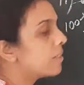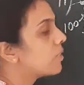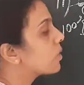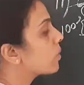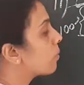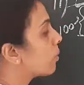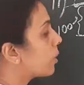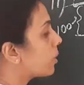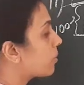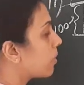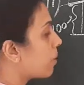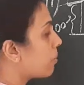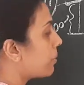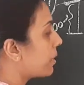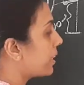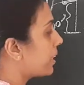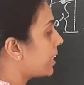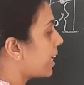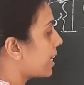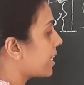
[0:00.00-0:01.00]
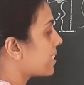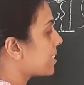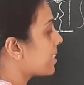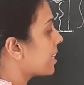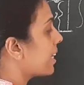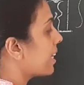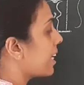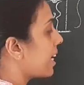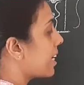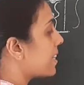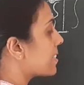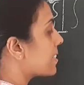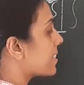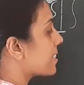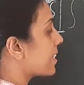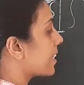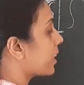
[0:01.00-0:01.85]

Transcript: So what will be s? S is